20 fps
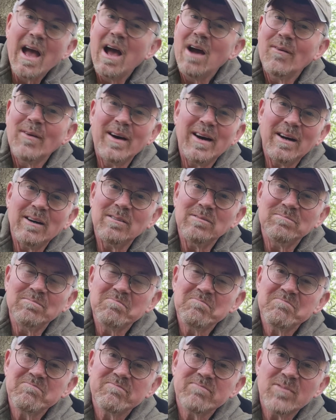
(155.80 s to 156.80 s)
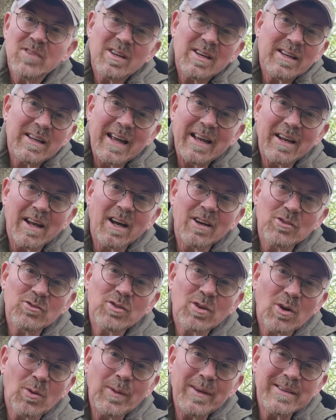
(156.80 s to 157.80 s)
well, you can add
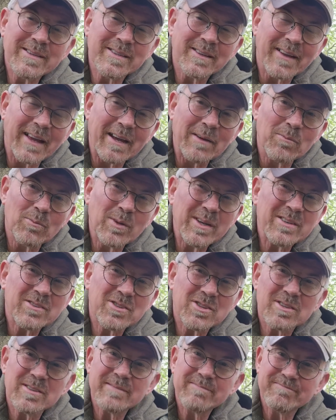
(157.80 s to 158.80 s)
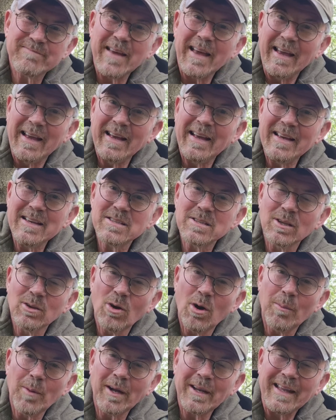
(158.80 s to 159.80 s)
100 quid to that, which is a lot
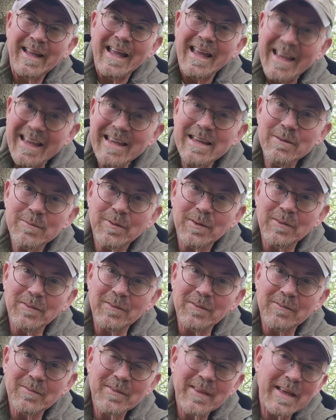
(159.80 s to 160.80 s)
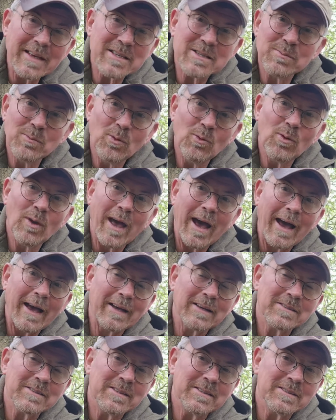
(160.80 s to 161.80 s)
of money. Even their smaller
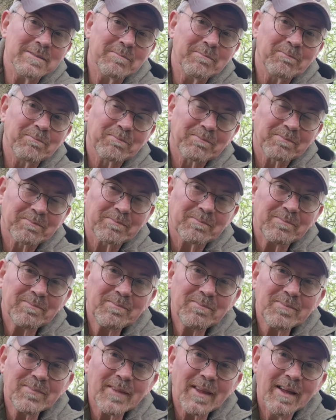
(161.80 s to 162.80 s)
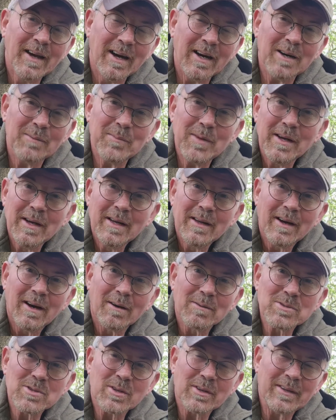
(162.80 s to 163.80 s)
axes. I
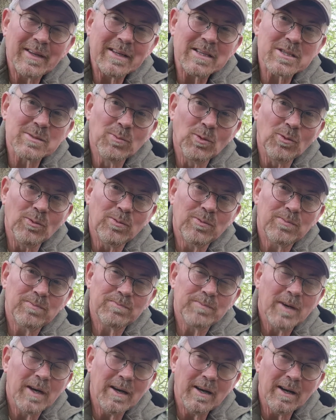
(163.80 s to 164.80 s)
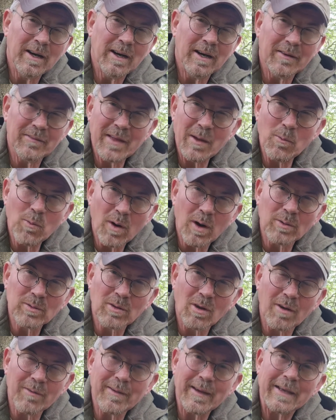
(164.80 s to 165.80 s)
was looking at their small, their
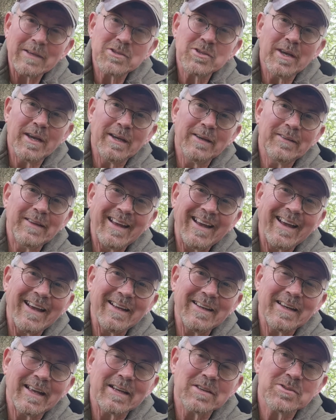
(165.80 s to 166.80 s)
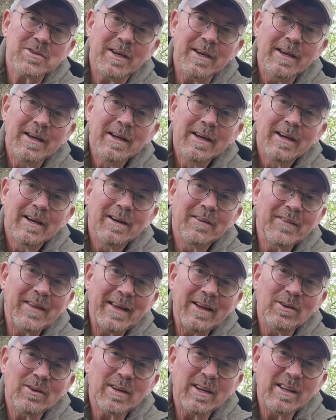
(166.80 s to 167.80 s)
wildlife hatchet and their hand hatchet, and
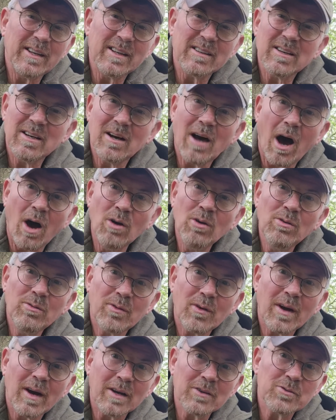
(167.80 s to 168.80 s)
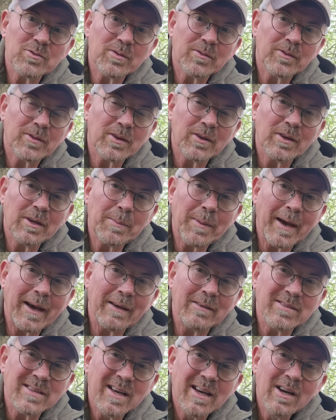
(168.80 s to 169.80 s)
they're looking at over
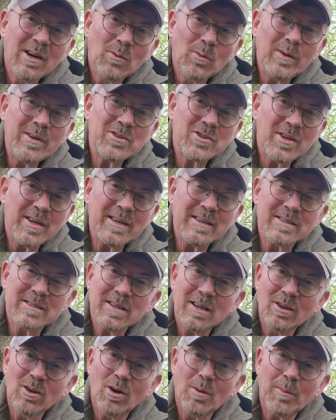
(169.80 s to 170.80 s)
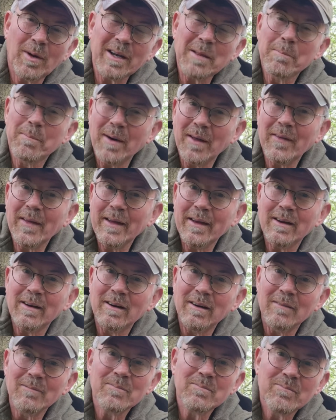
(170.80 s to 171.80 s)
£130, which is a lot of money. But they
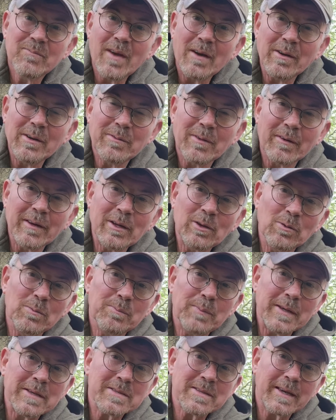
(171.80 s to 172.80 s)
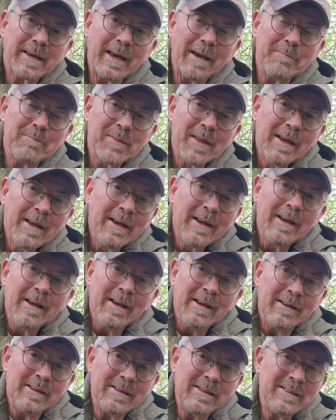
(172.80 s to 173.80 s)
are very, very good bits of kit.
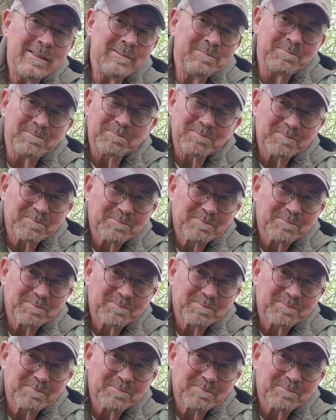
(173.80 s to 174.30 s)
And